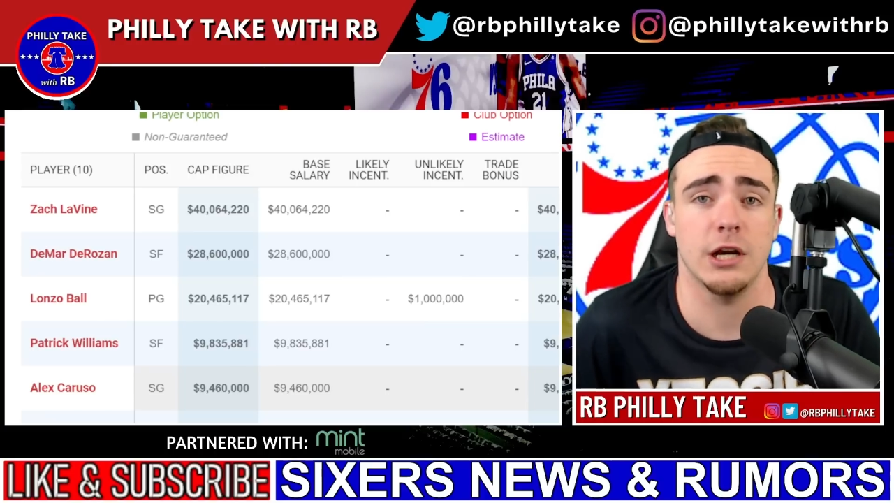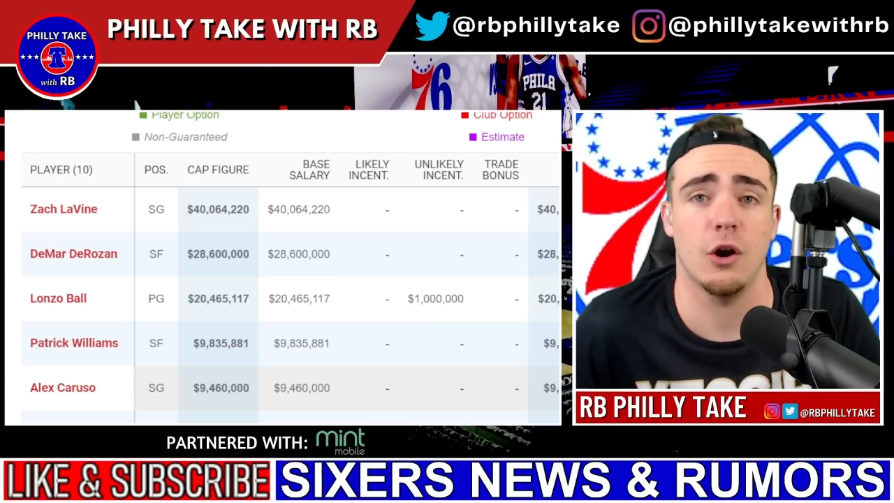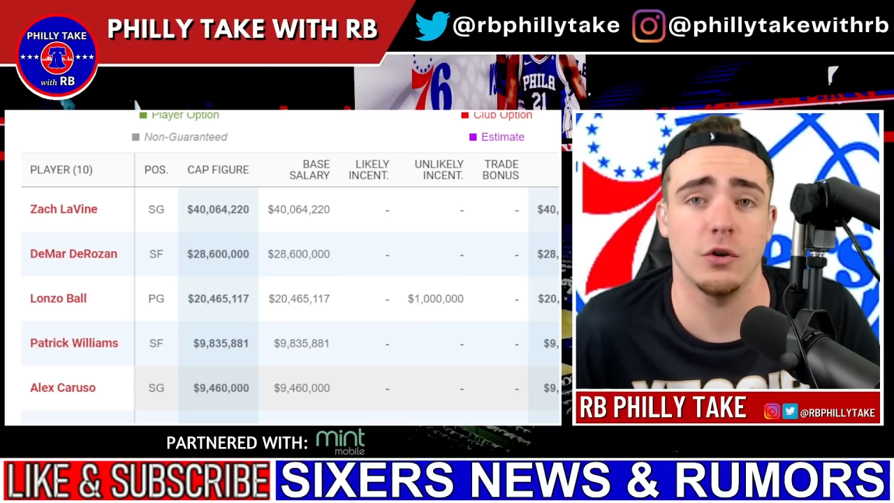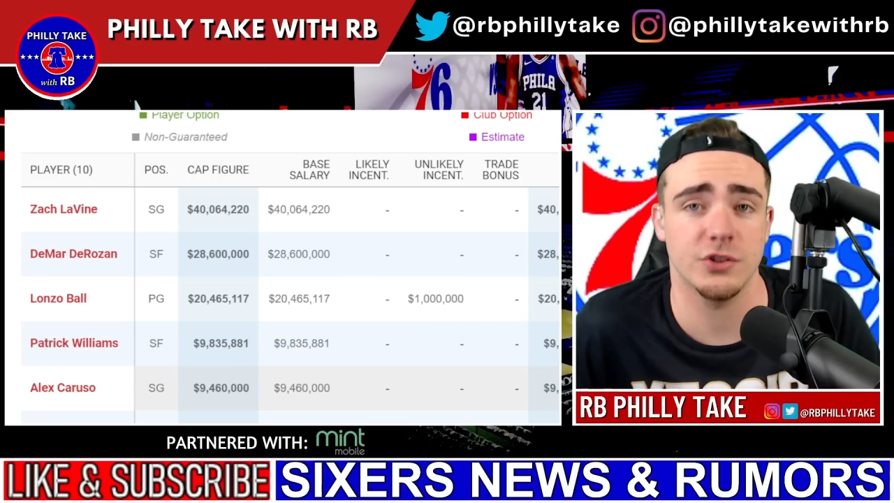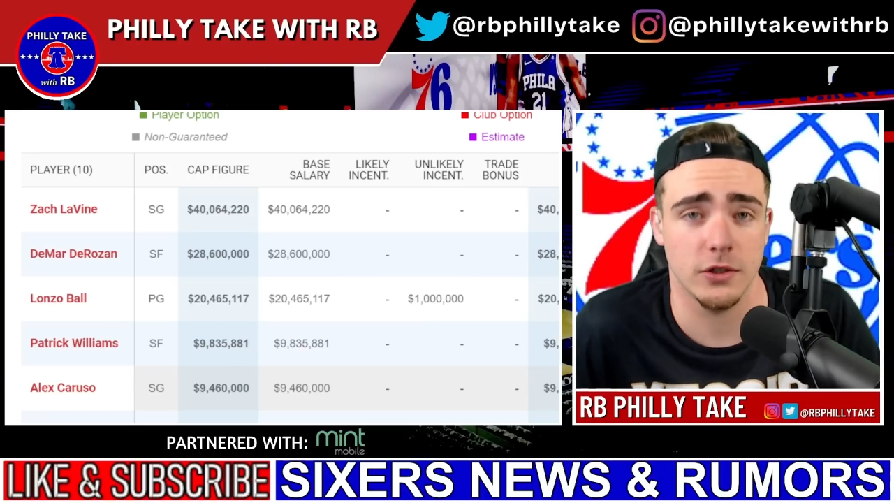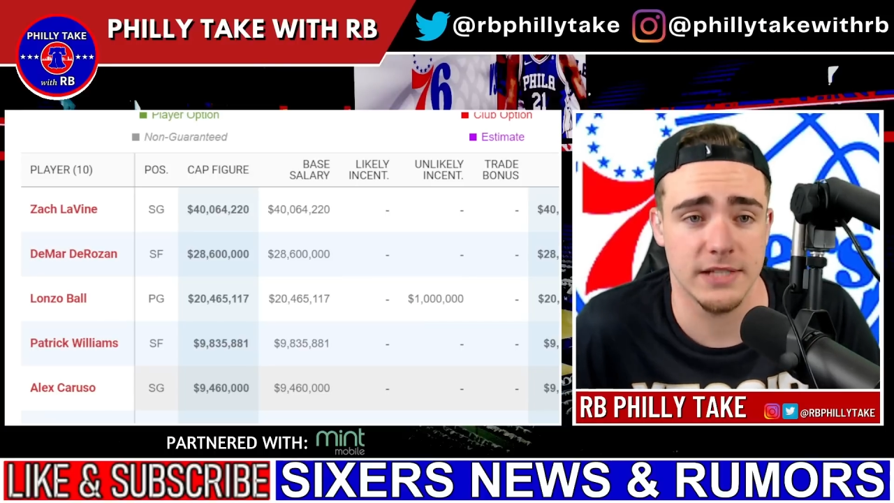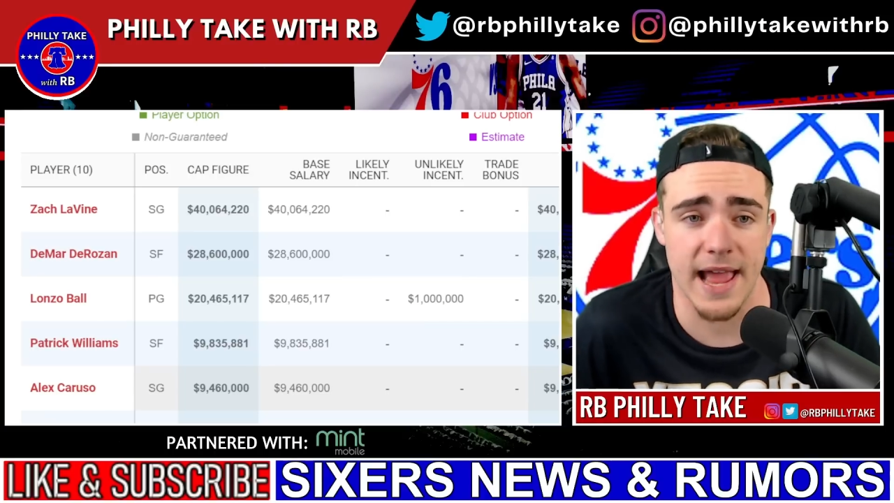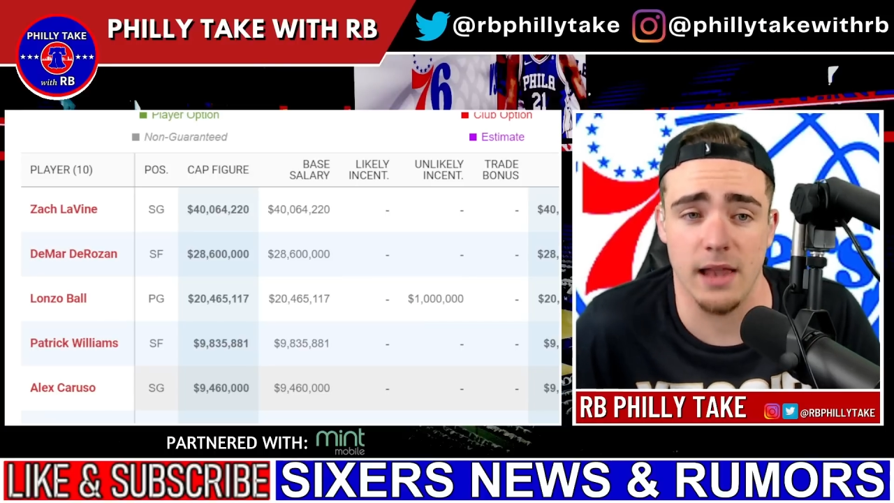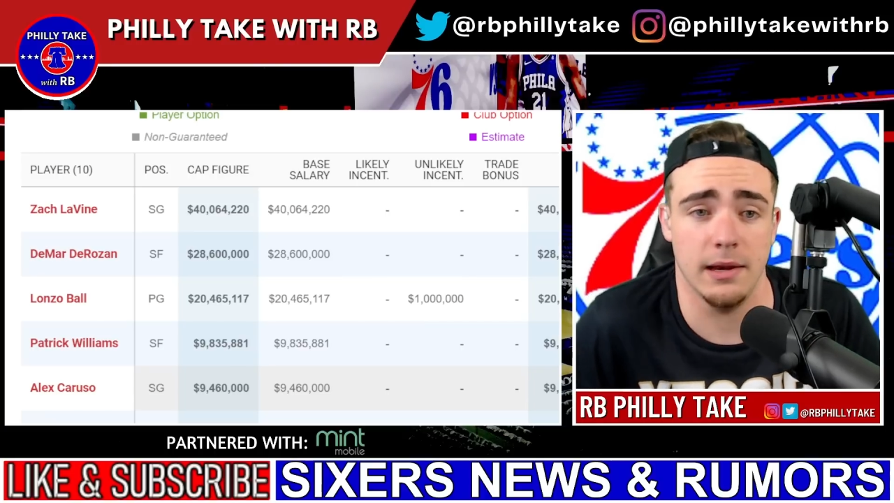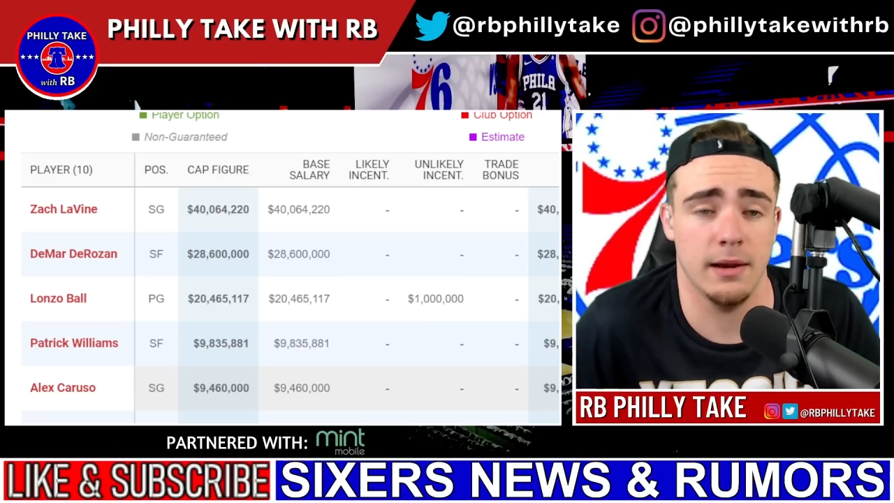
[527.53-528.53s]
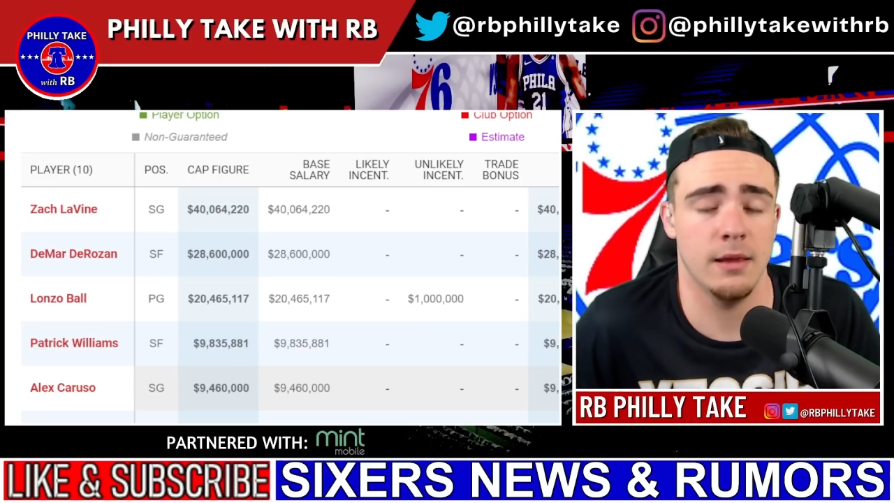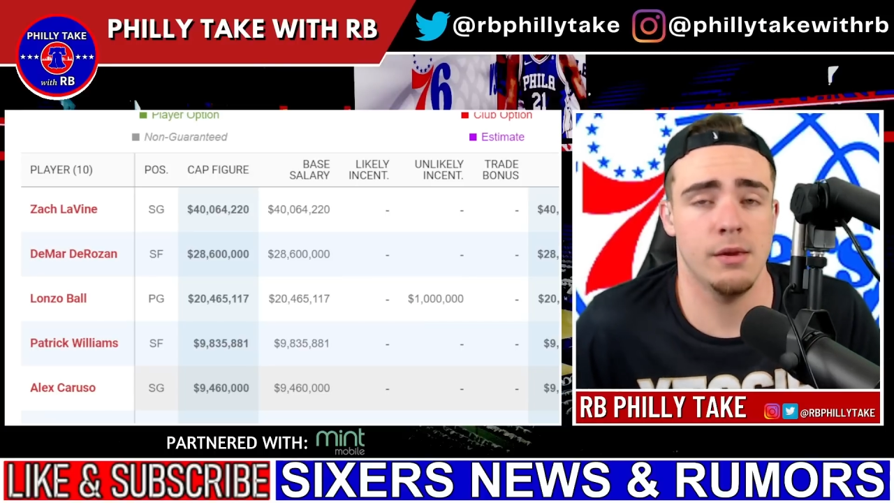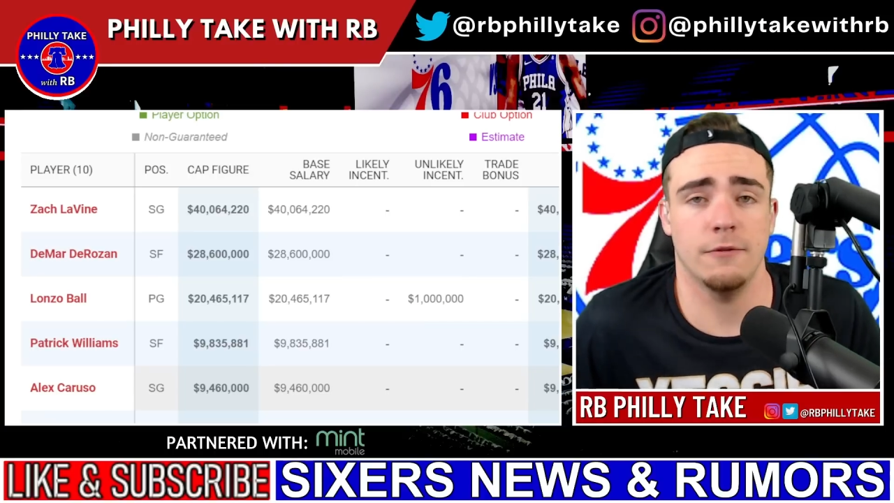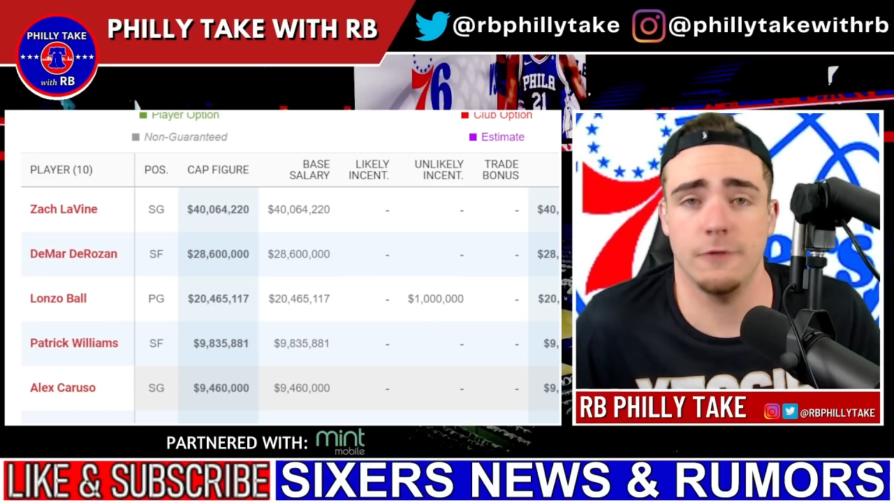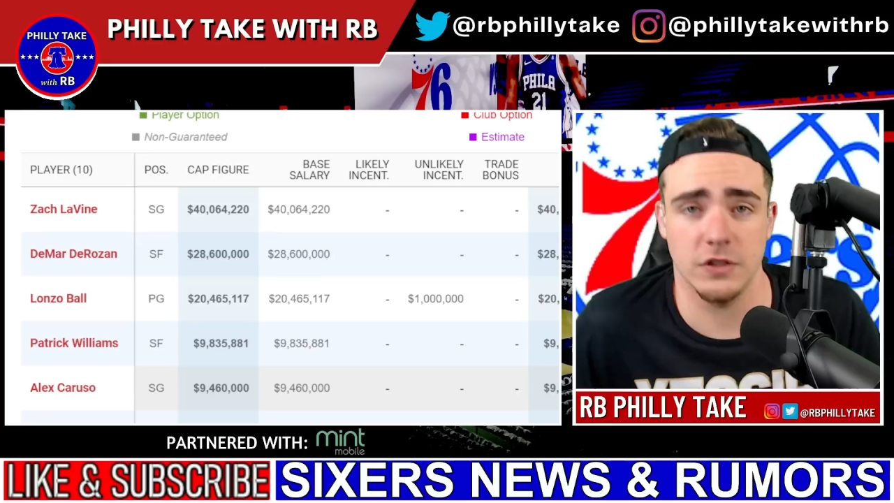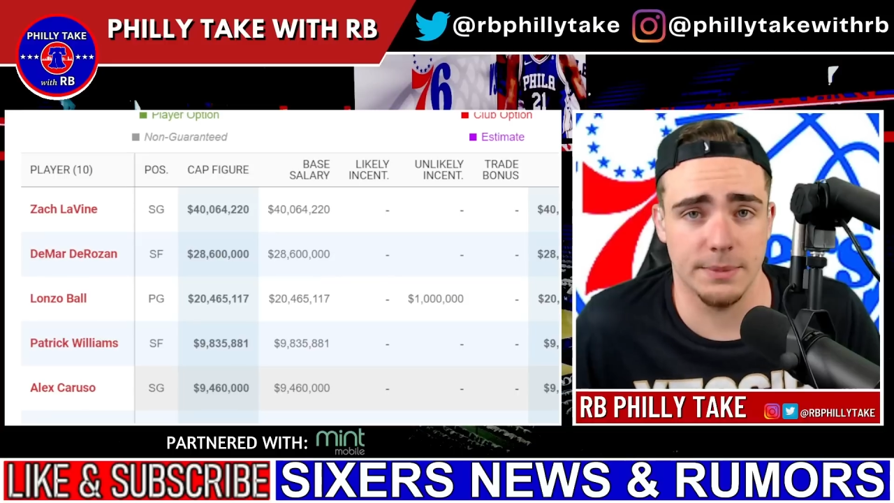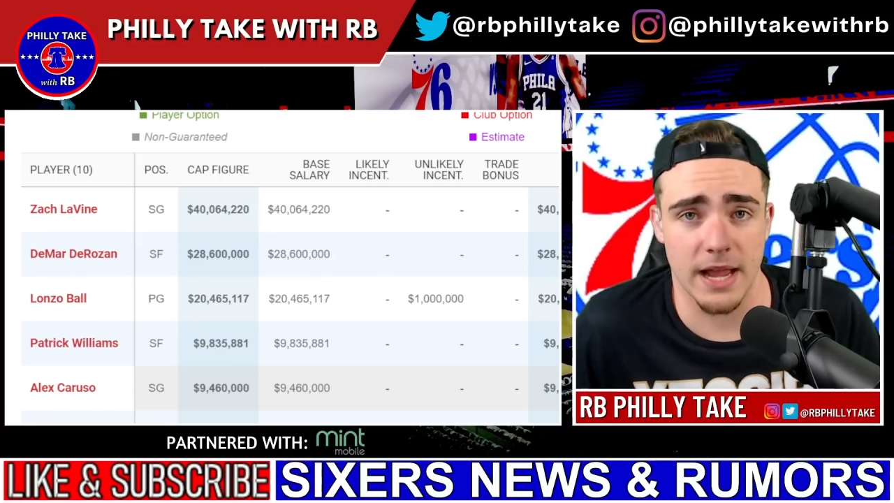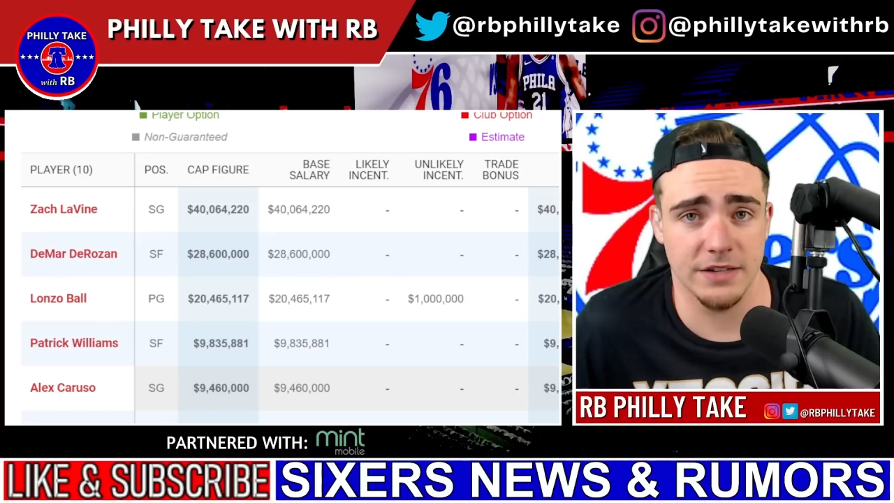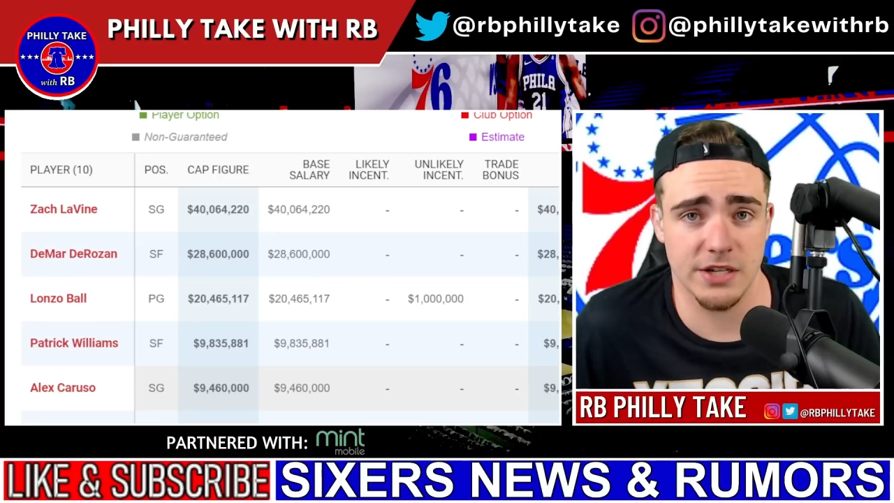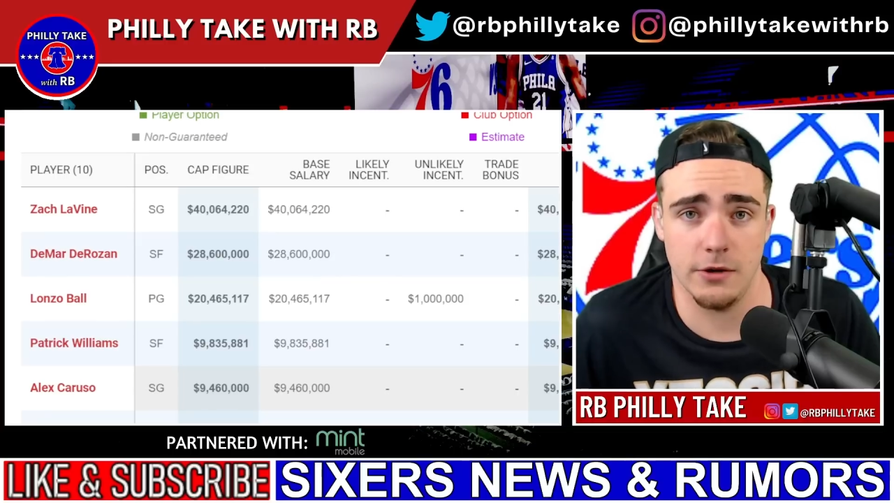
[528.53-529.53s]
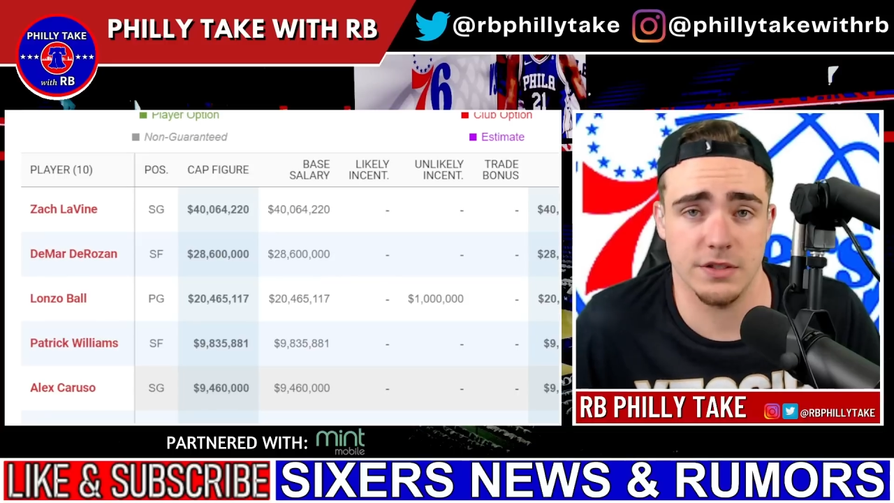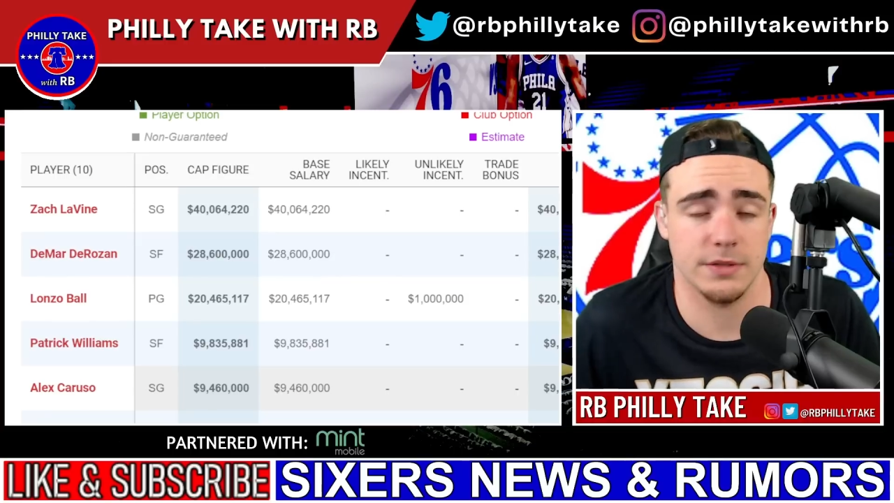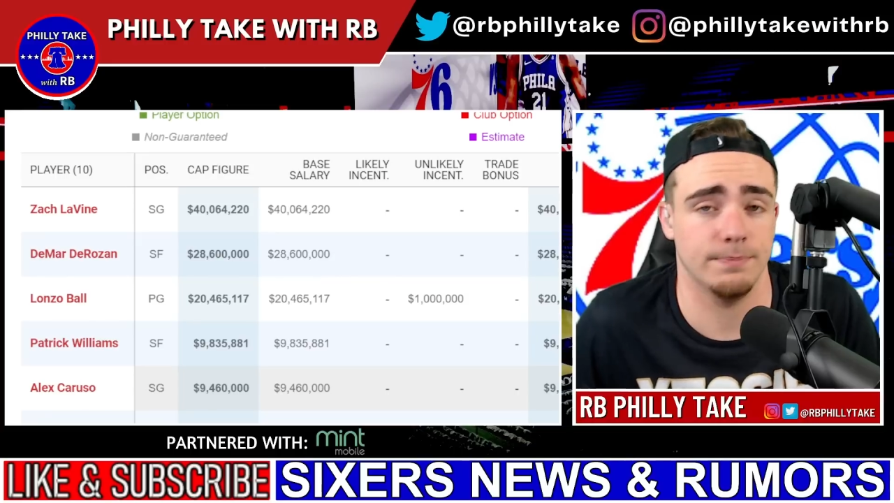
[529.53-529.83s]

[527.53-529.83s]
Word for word: an all-star talent, for Tobias Harris.